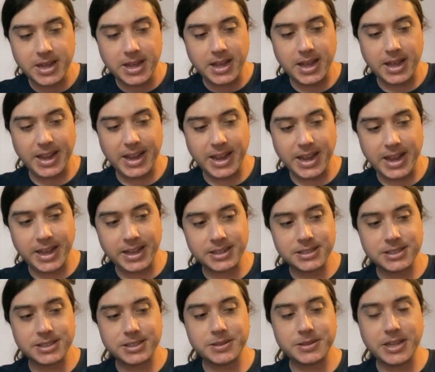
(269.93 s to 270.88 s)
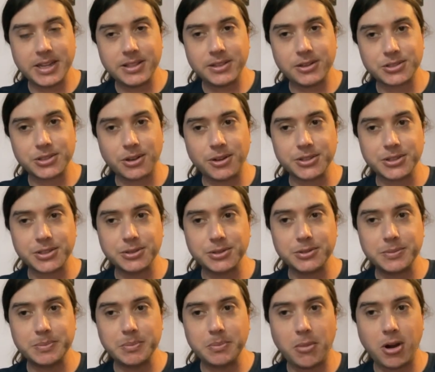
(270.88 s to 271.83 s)
And, and, then there's
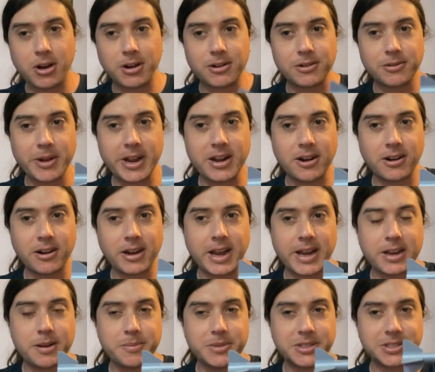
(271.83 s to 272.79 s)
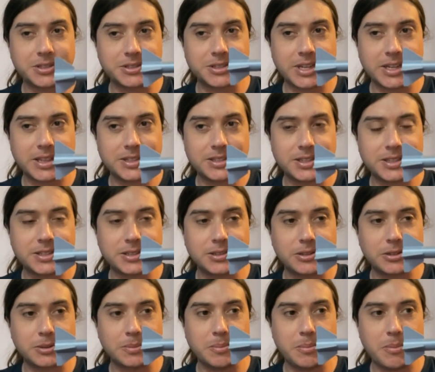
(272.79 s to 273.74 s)
also modern radar guided missiles, like this is a
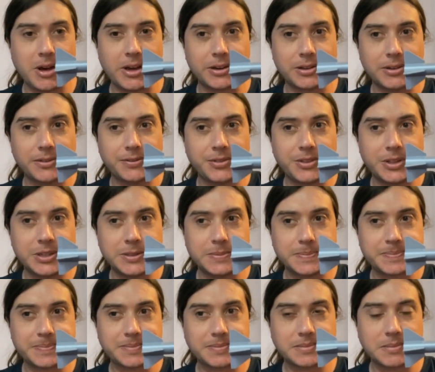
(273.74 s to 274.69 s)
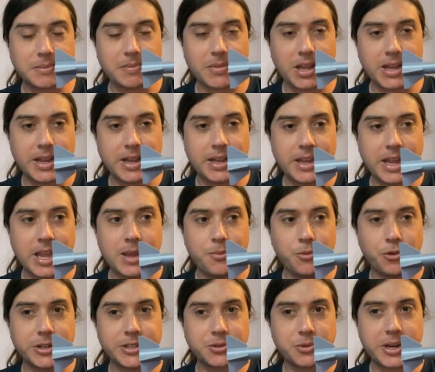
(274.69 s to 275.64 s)
little model of the uh, AIM
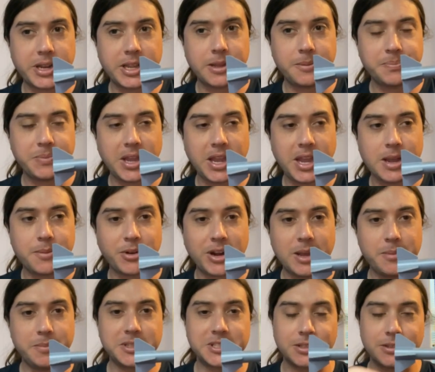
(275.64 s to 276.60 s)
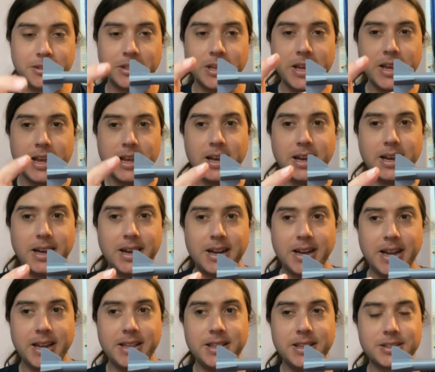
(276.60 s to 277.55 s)
120 AMRAAM missile. Uh,
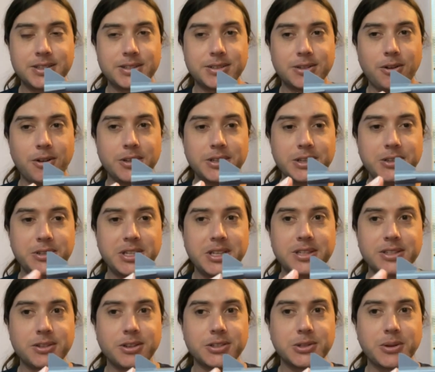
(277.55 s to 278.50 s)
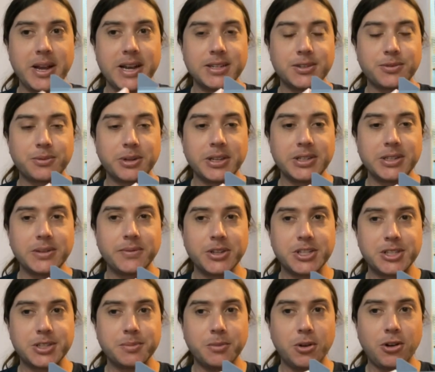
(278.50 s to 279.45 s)
and this, all, you see, this also has relatively
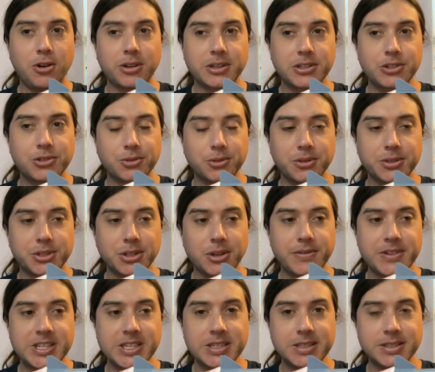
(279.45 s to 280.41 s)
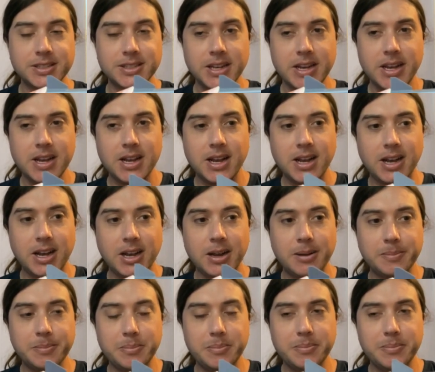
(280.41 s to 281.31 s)
small control surfaces. Um,